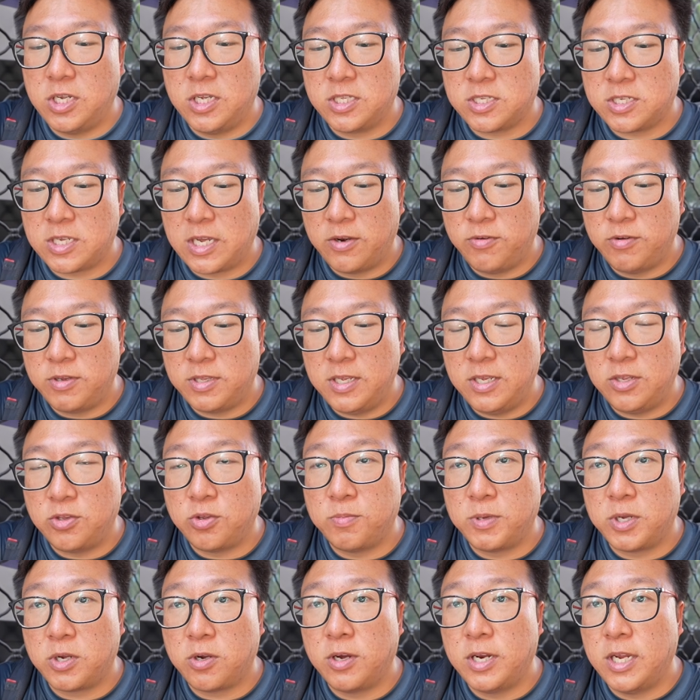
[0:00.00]
it's guaranteed to
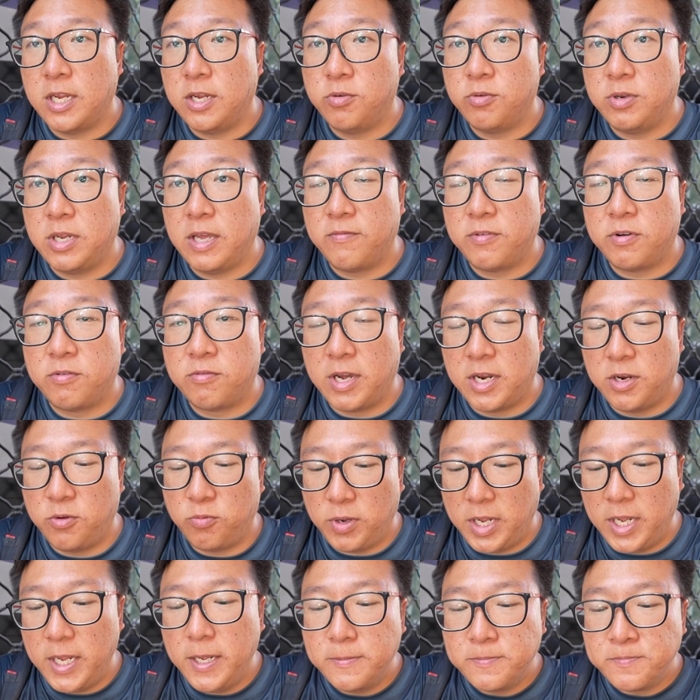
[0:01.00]
be caught and it will never run
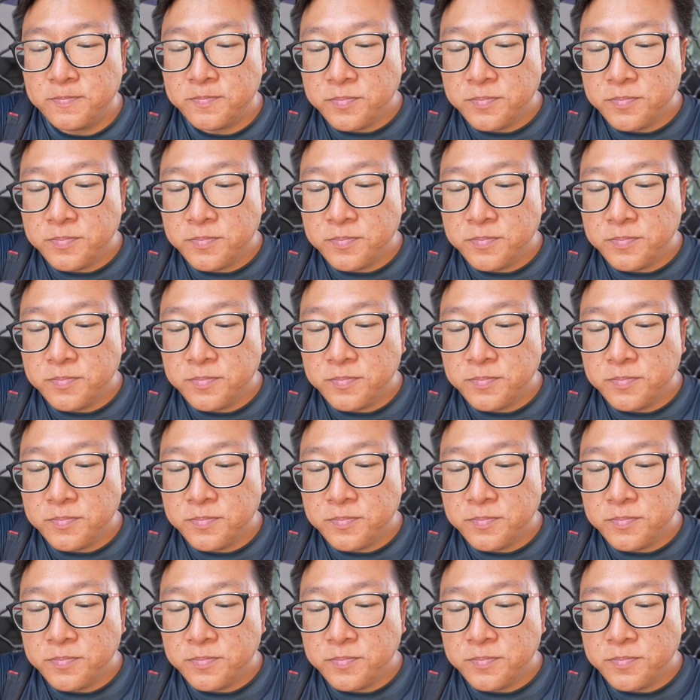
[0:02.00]
away.